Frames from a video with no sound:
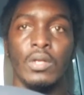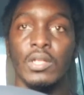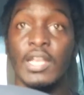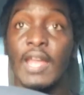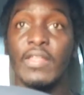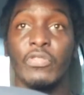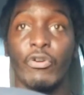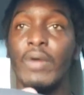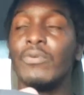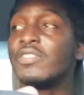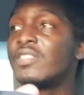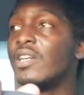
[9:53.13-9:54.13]
Yeah, the threat
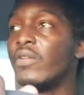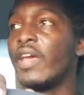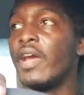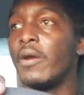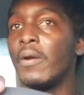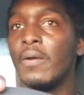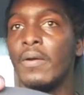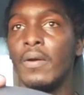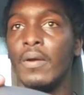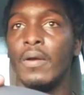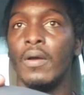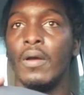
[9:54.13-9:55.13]
was still there,
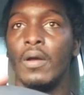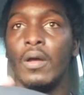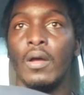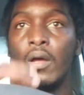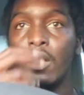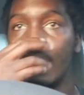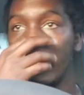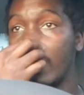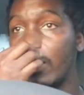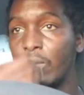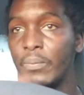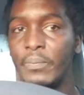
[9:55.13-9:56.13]
you
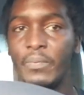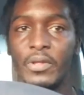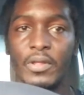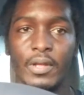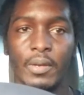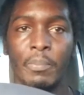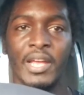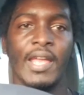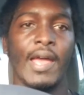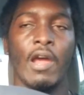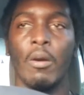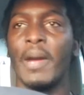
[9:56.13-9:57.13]
know, but
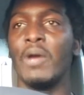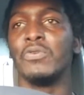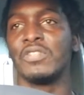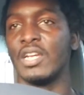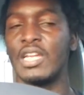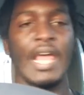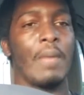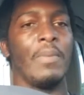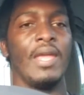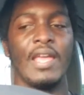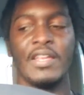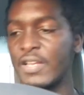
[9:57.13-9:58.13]
yeah, everybody was looking at
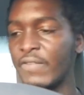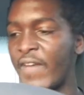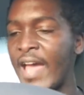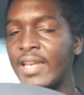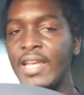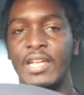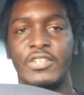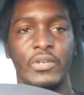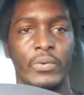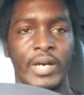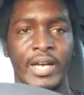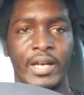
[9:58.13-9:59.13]
me as if I needed
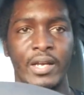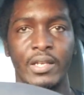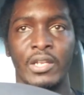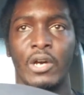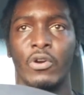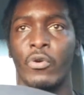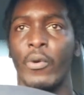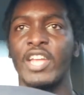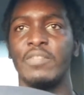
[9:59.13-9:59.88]
to, you know, correct